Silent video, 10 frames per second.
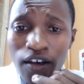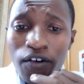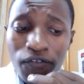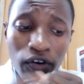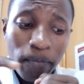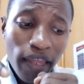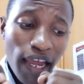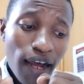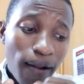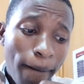From
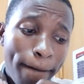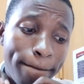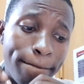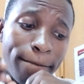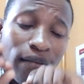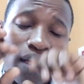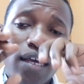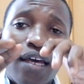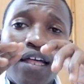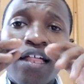there,
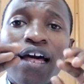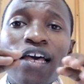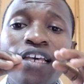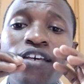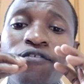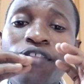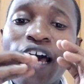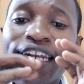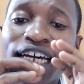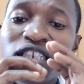if the
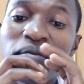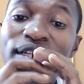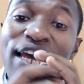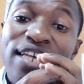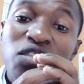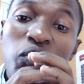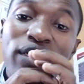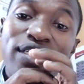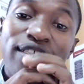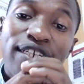attachment has
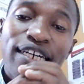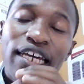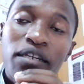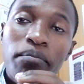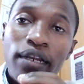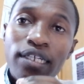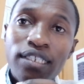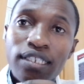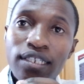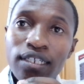already taken
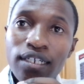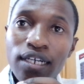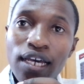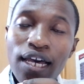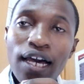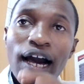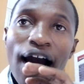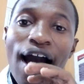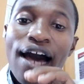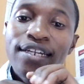place
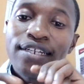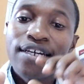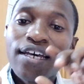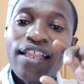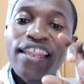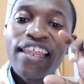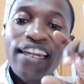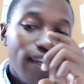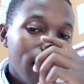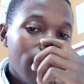and
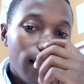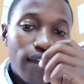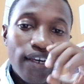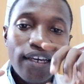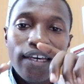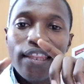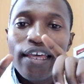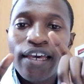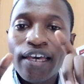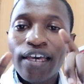the
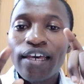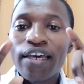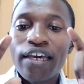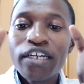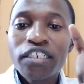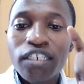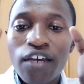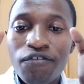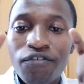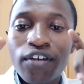
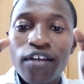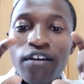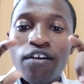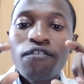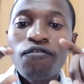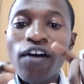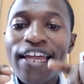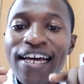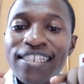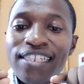HIV
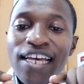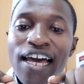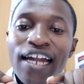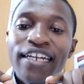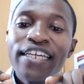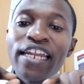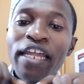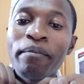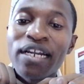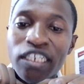virus DNA
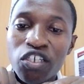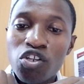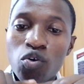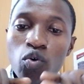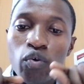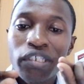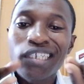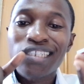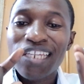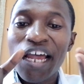material, which
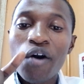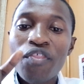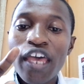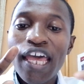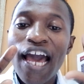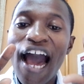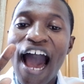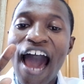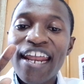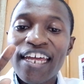is now the
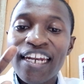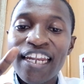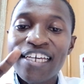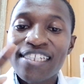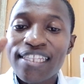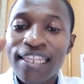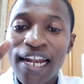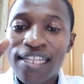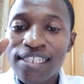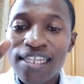RNA
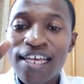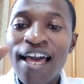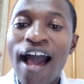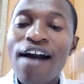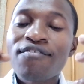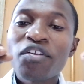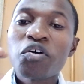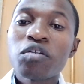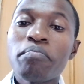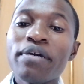strands, have
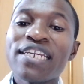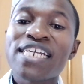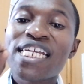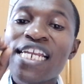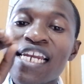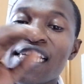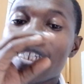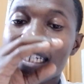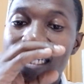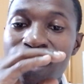not been
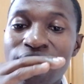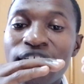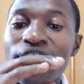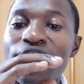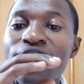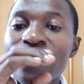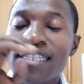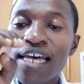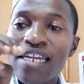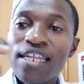released
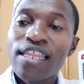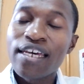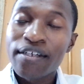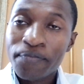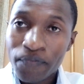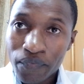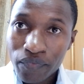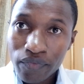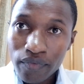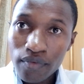inside the
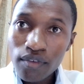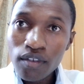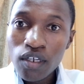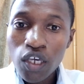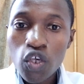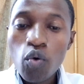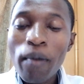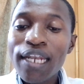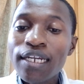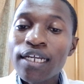
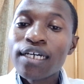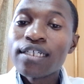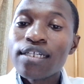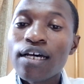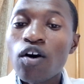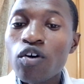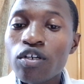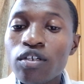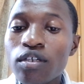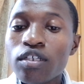human
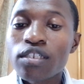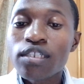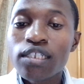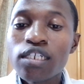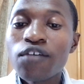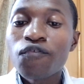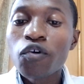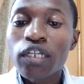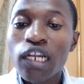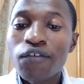CD4
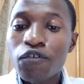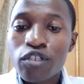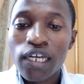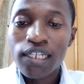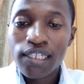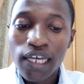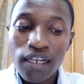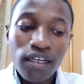T lymphocyte cell,